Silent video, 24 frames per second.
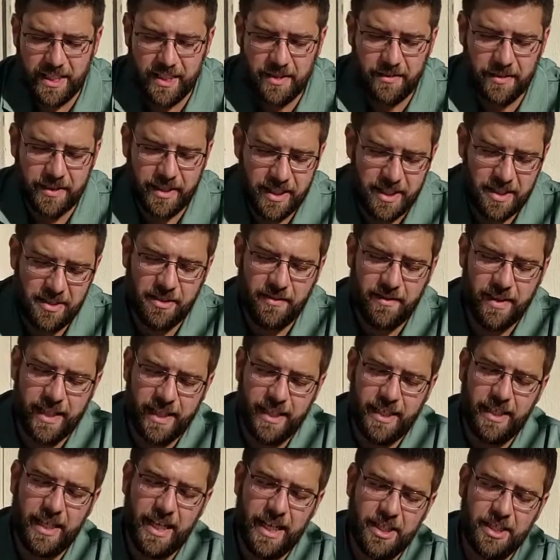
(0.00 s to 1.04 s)
So with this stove, I
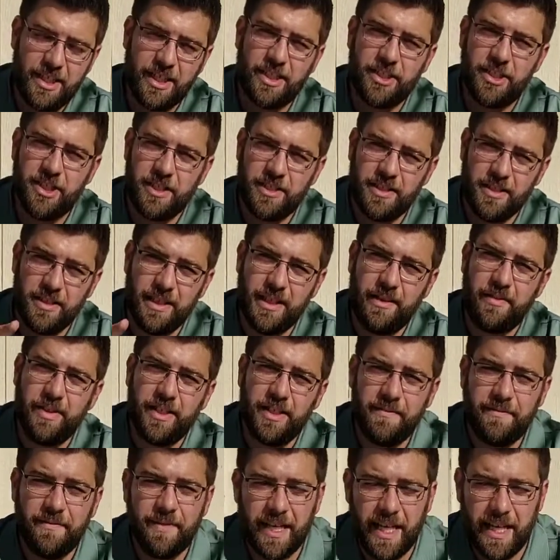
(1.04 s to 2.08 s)
can actually adjust the level
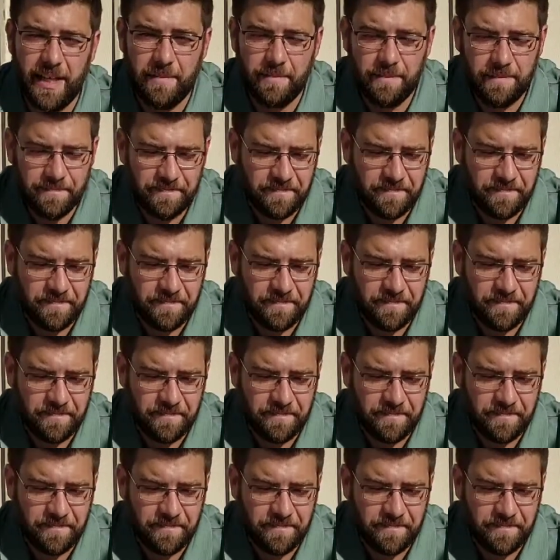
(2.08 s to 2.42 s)
of the flame.